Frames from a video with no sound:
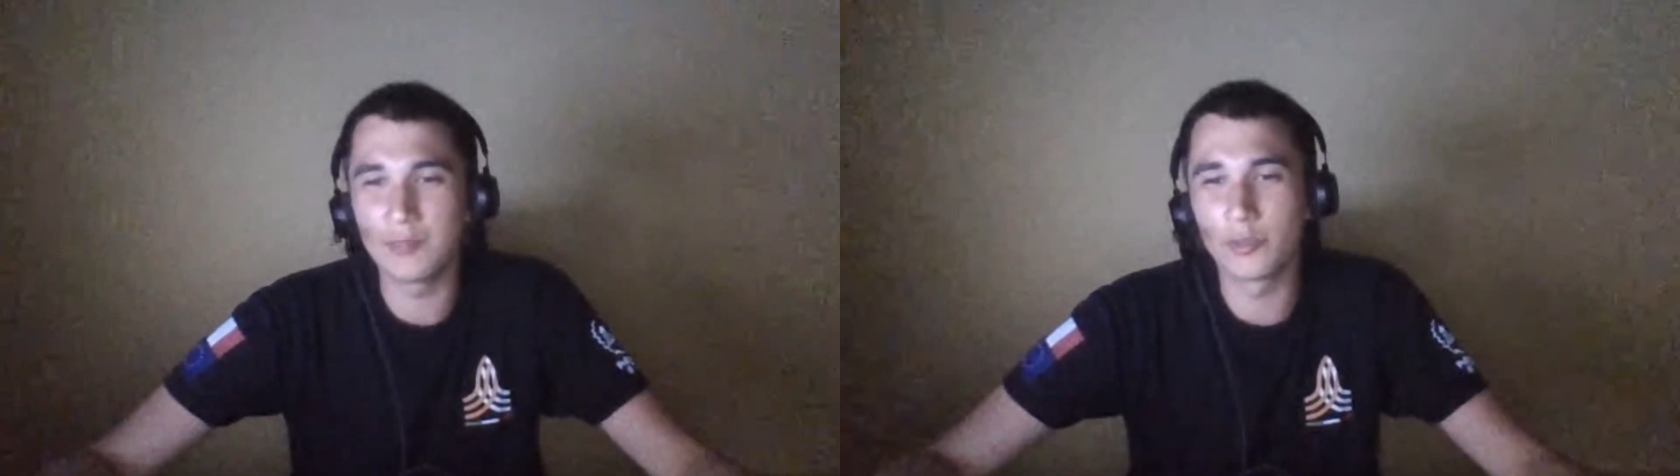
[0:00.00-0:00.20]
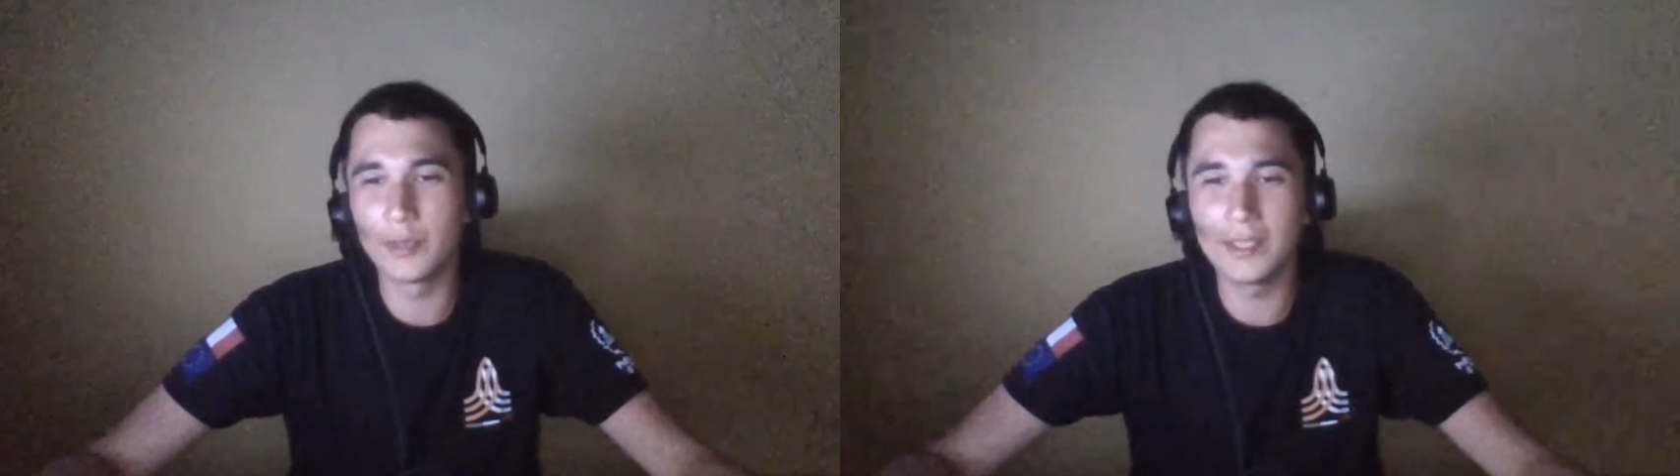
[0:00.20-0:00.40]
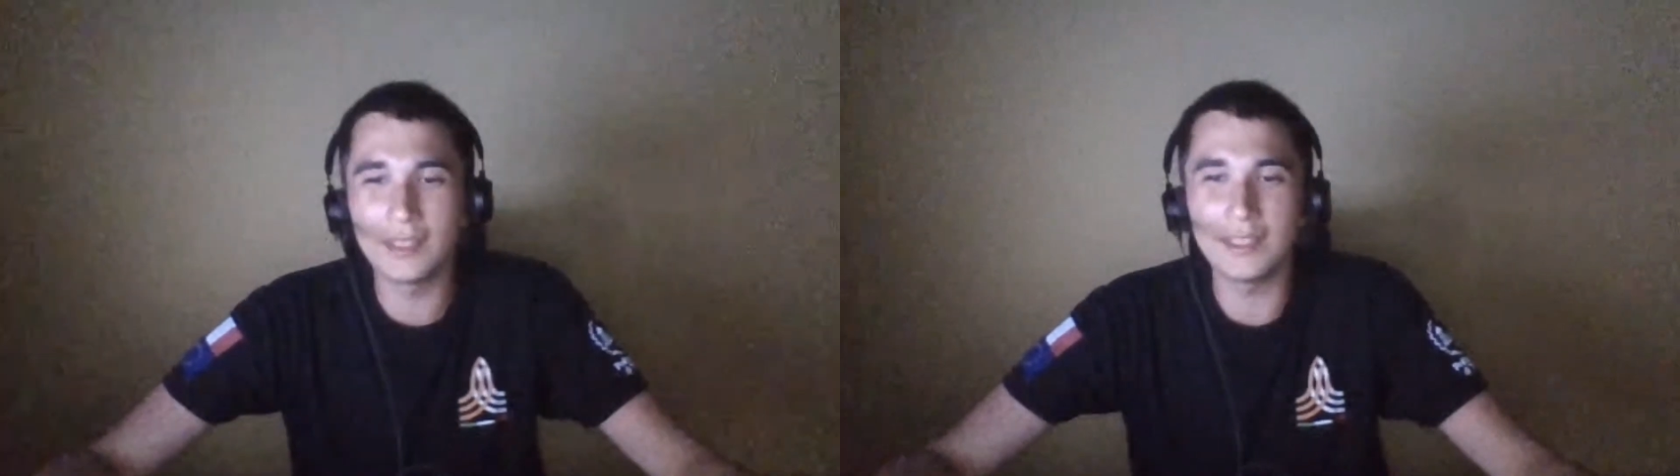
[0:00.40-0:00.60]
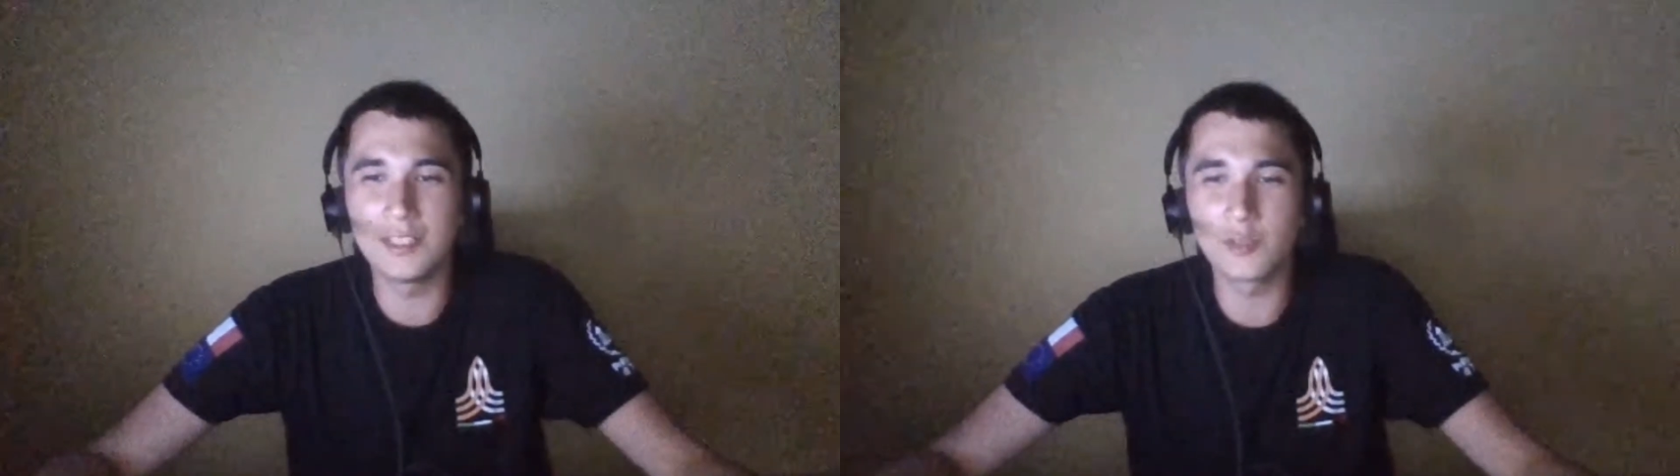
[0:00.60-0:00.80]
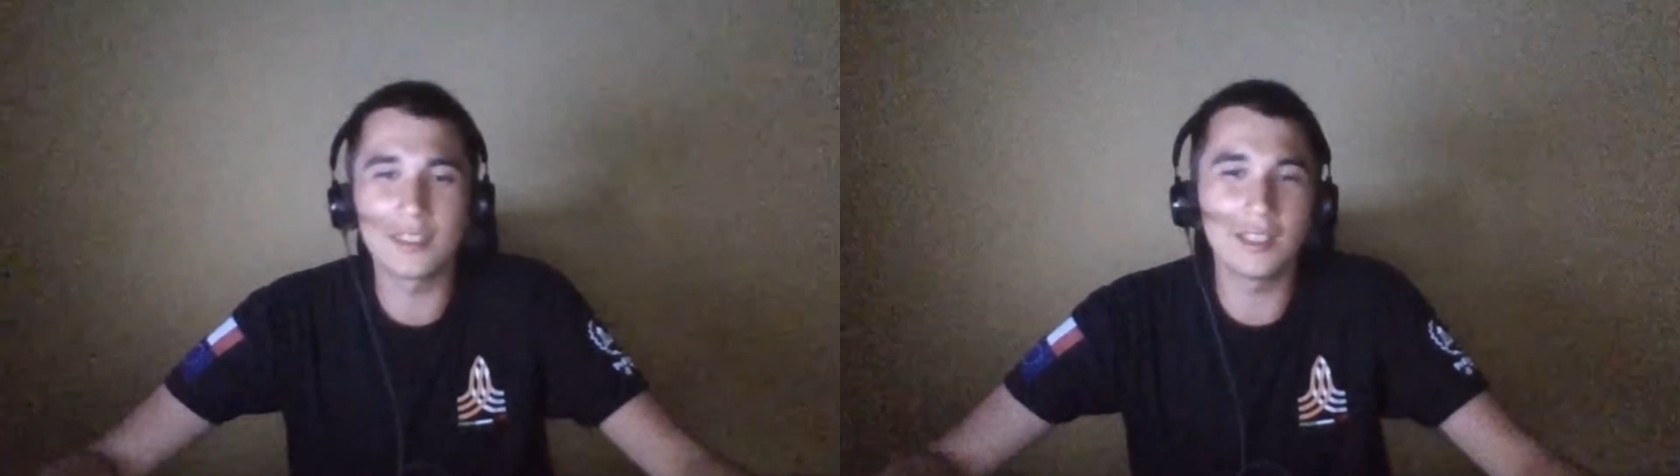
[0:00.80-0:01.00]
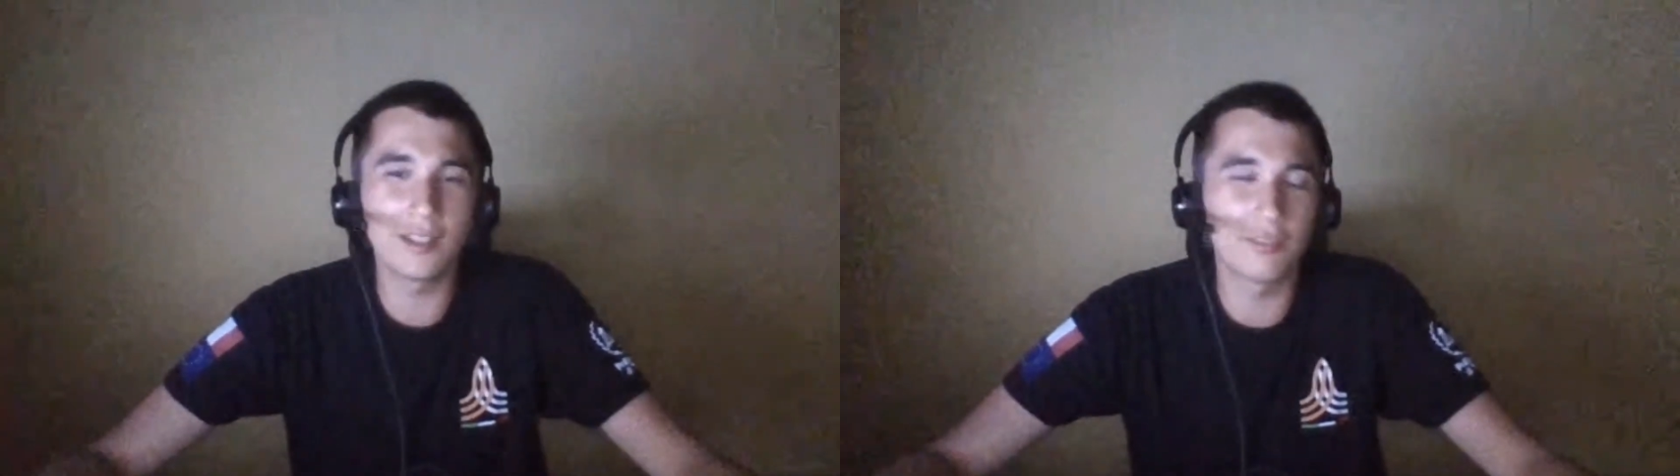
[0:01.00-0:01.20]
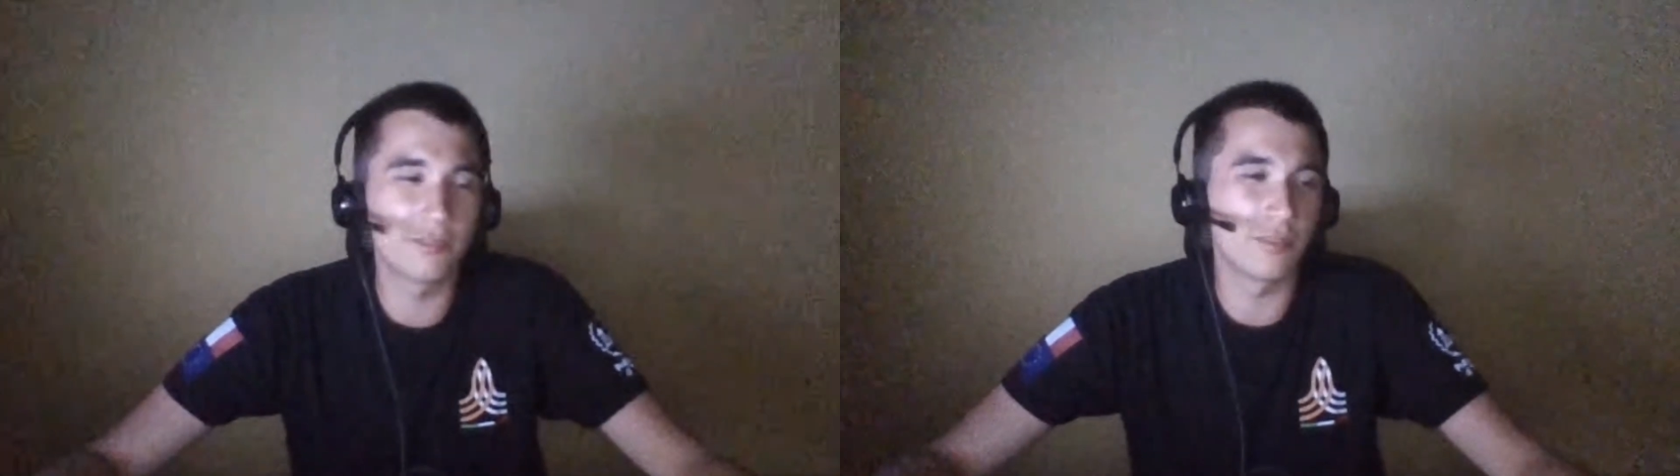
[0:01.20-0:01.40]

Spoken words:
was really interesting,